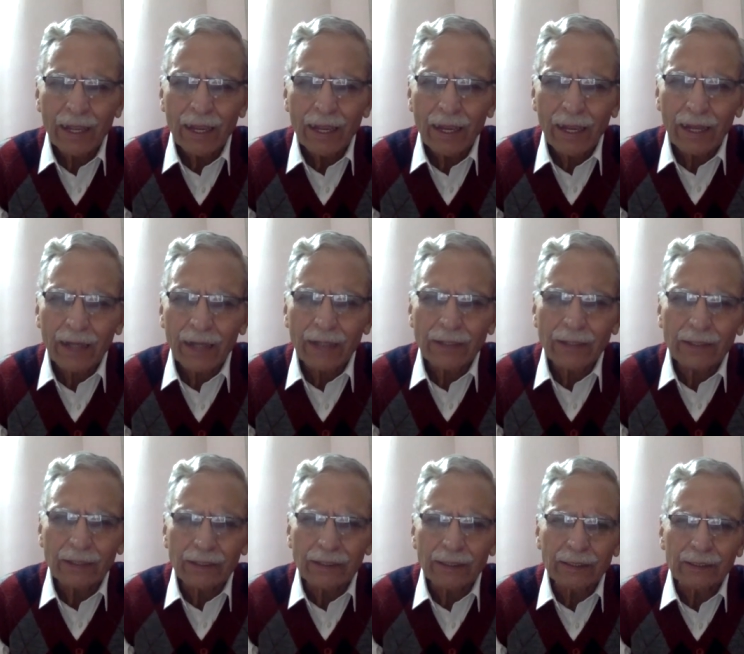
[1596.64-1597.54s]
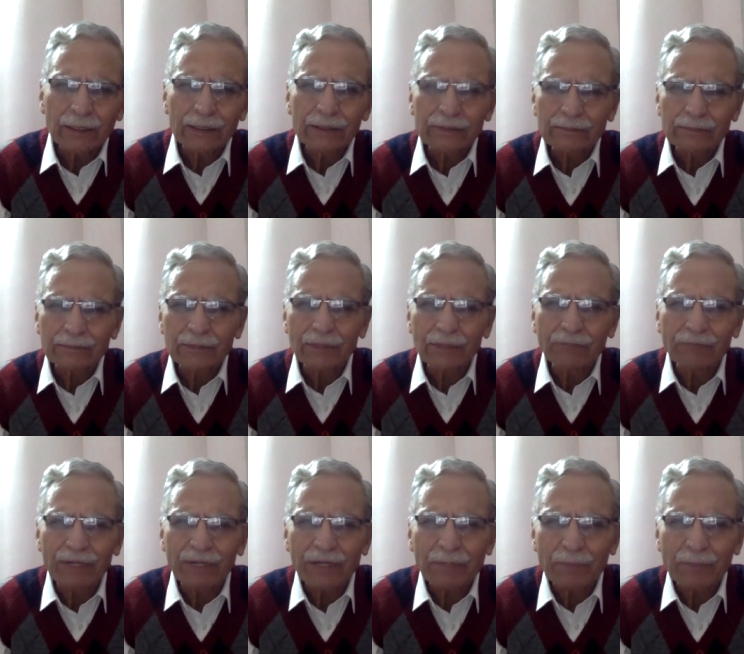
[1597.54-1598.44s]
And a
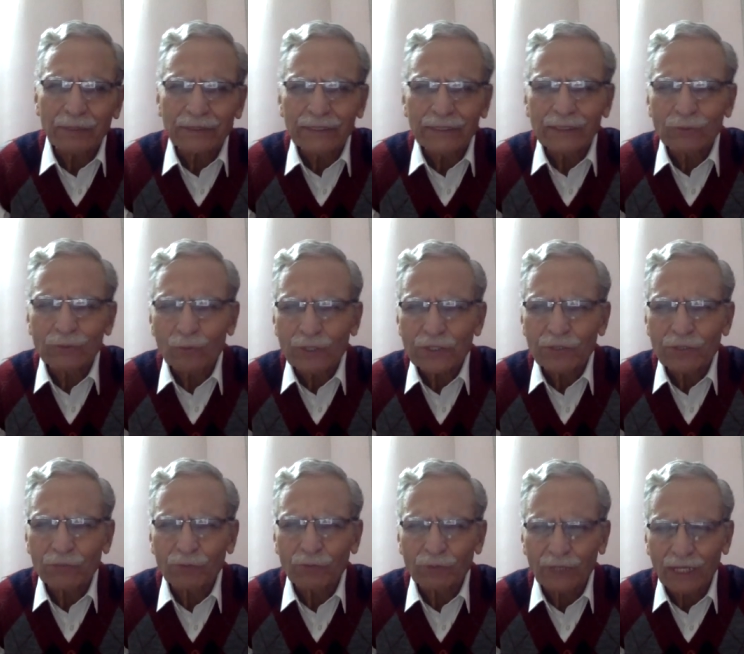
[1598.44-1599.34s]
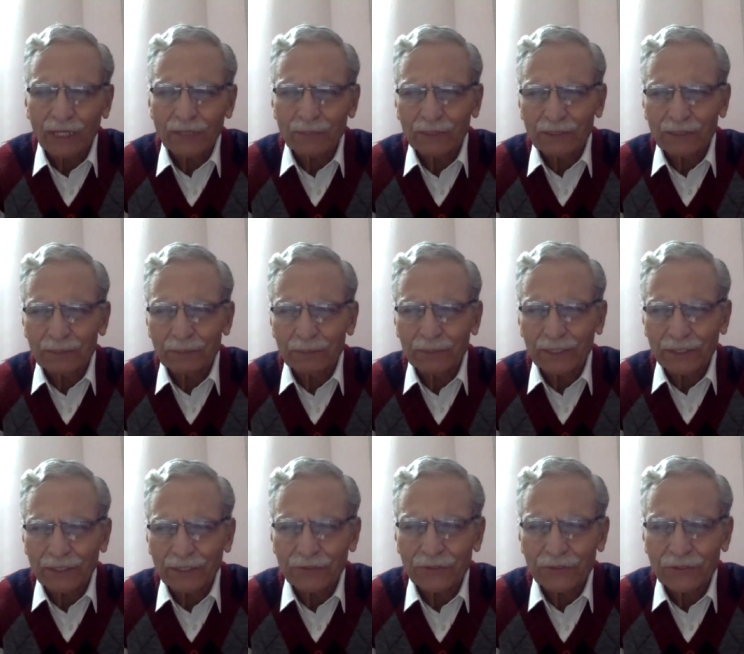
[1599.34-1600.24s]
very pertinent question was asked by the
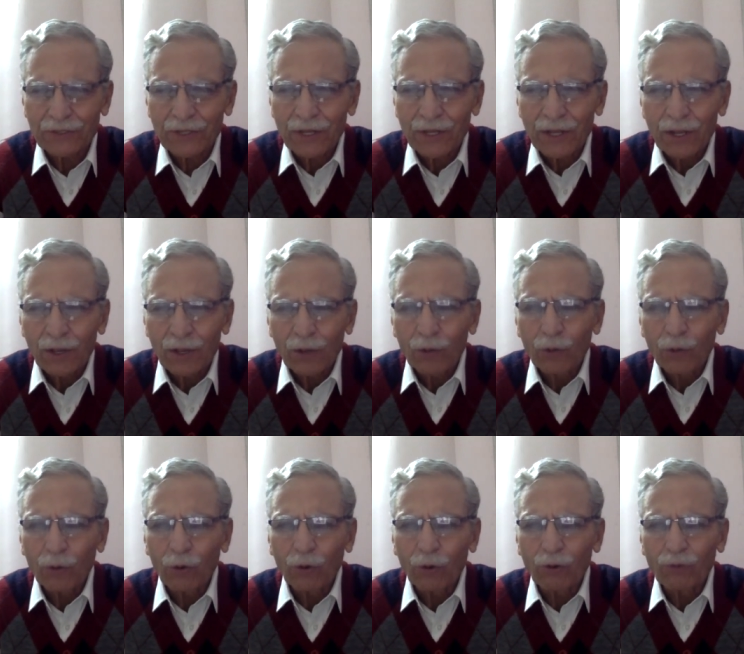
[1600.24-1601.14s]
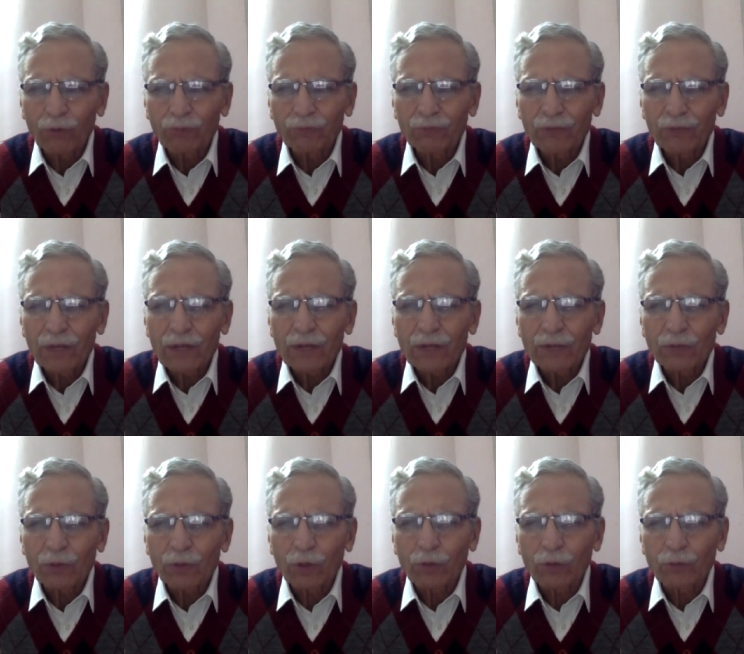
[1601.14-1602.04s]
press of
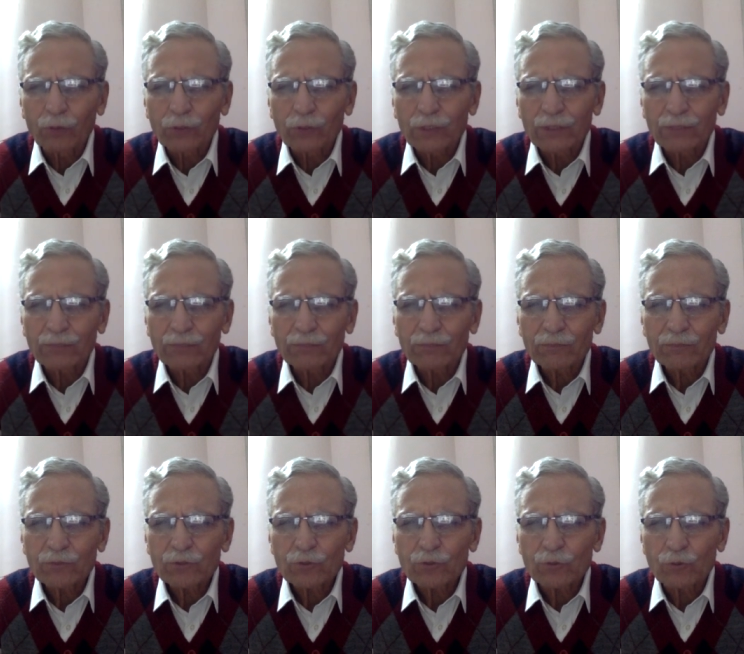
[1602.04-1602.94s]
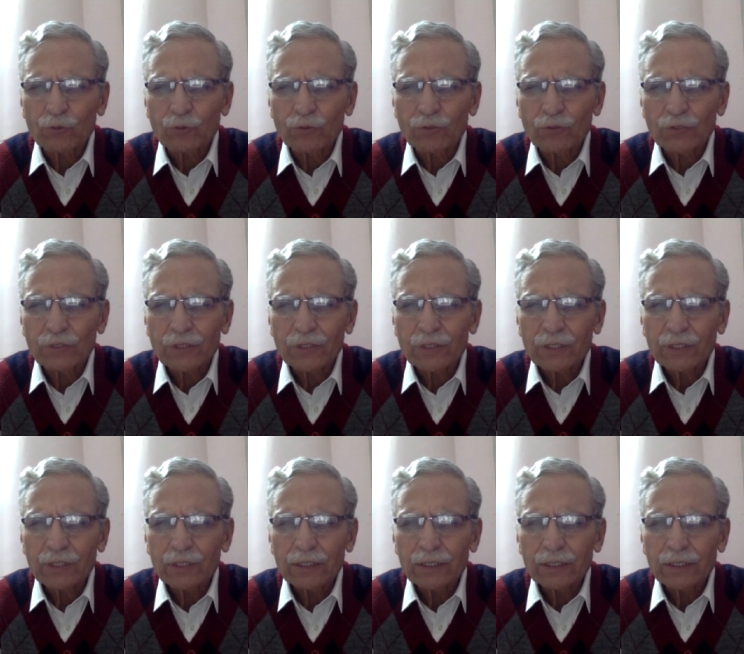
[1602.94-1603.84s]
non-Muslim students
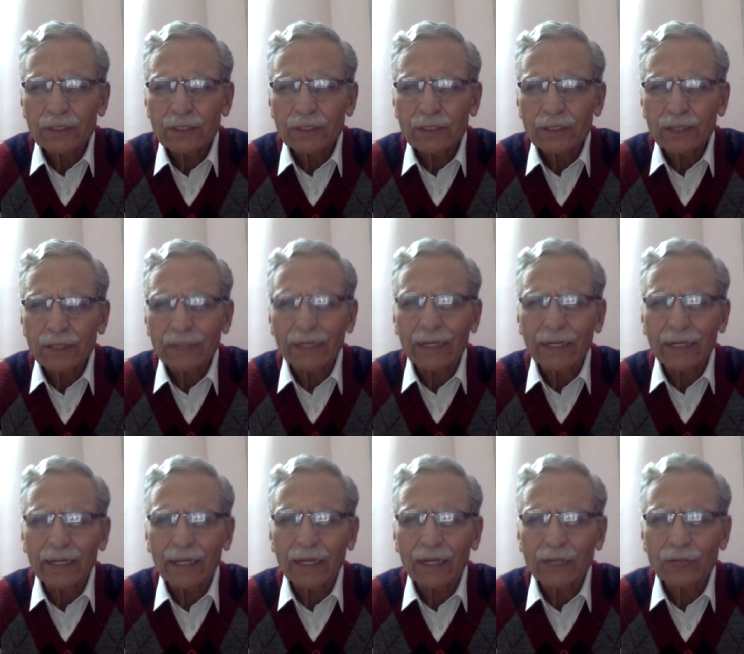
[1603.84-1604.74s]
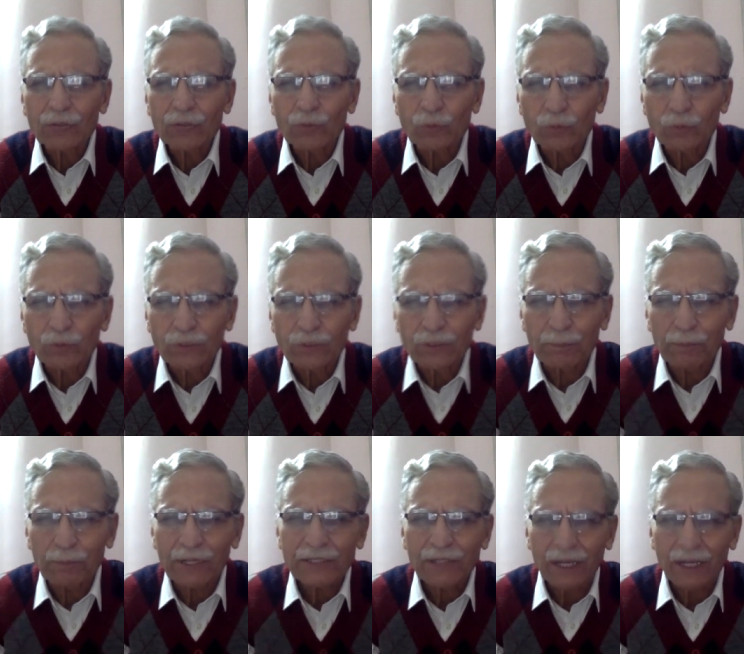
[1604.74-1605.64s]
attending our schools. The
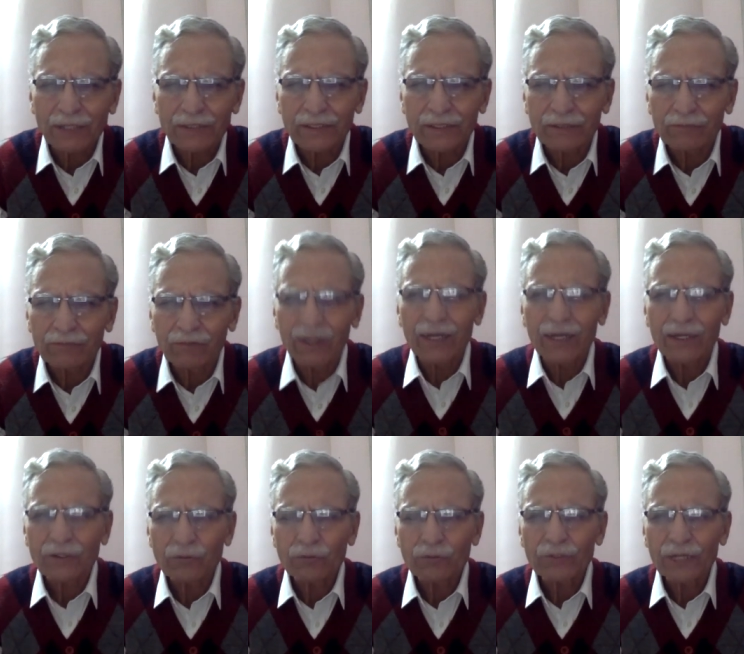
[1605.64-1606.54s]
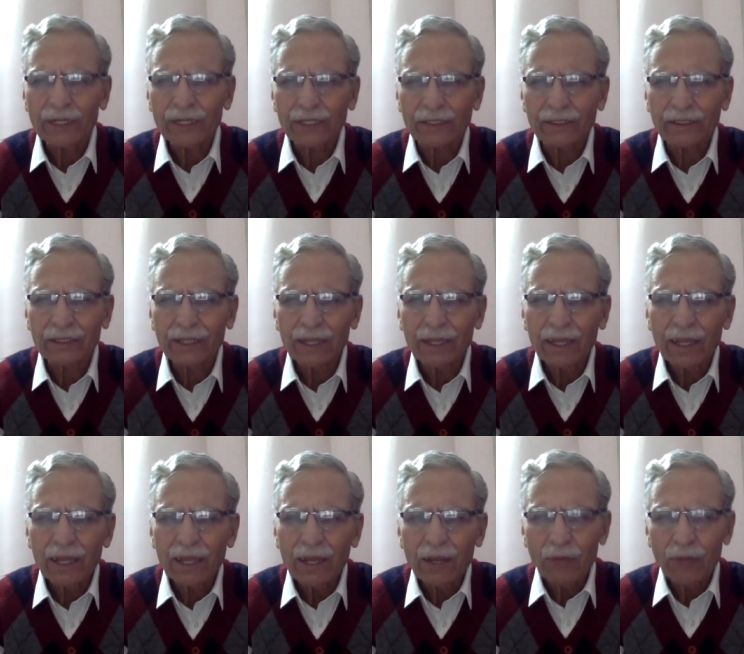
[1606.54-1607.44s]
press asked them, why are you studying?
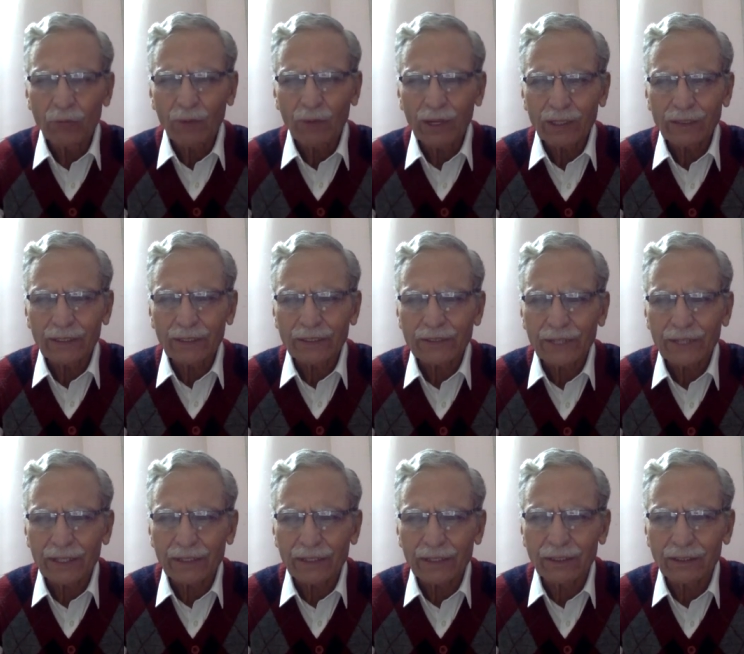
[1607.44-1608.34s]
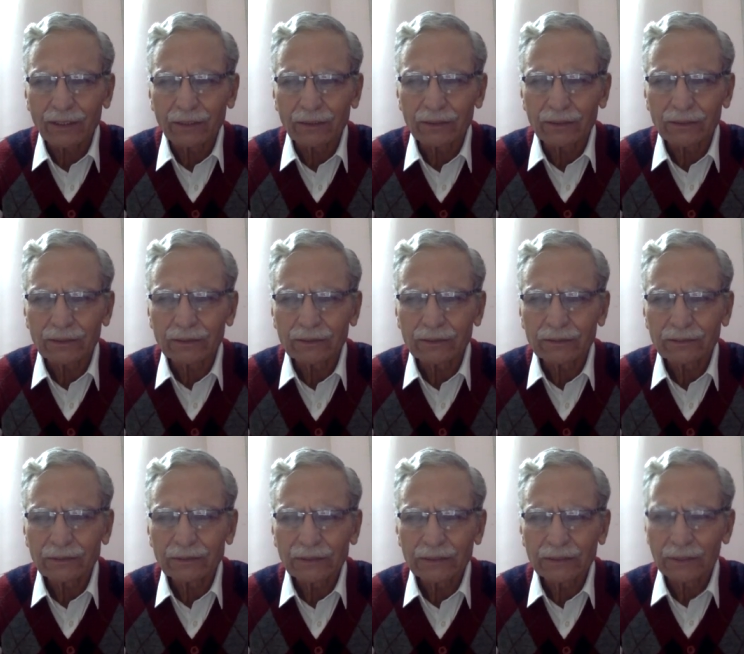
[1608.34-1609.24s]
Well, they said,
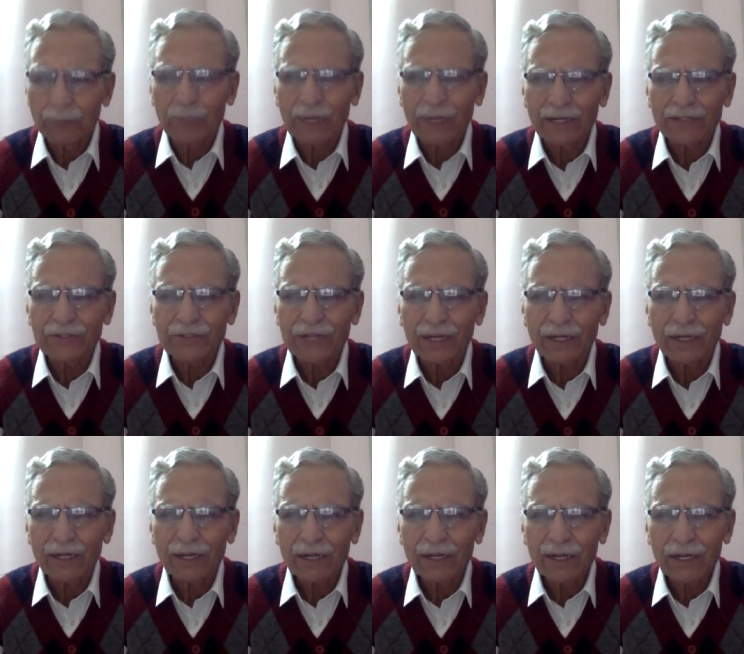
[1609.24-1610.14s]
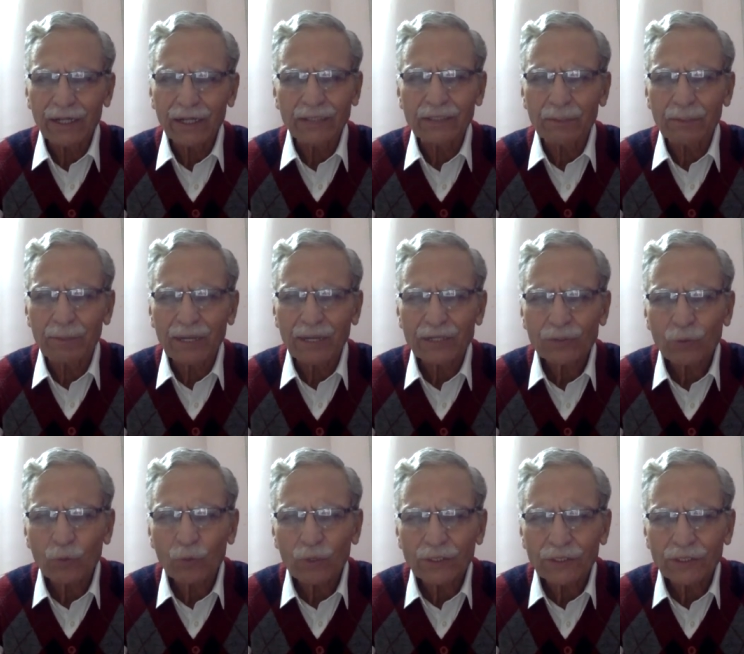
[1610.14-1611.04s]
the parents said, it is the best
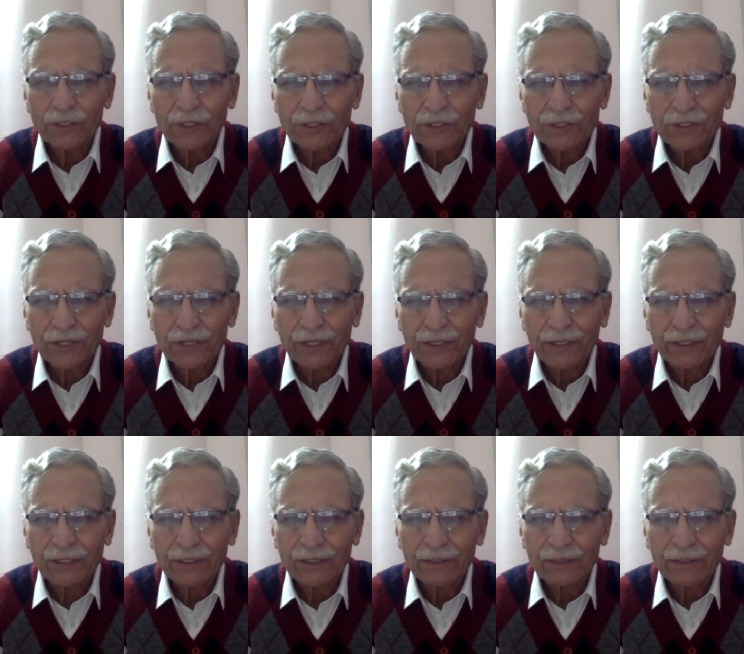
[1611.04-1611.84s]
school in the district.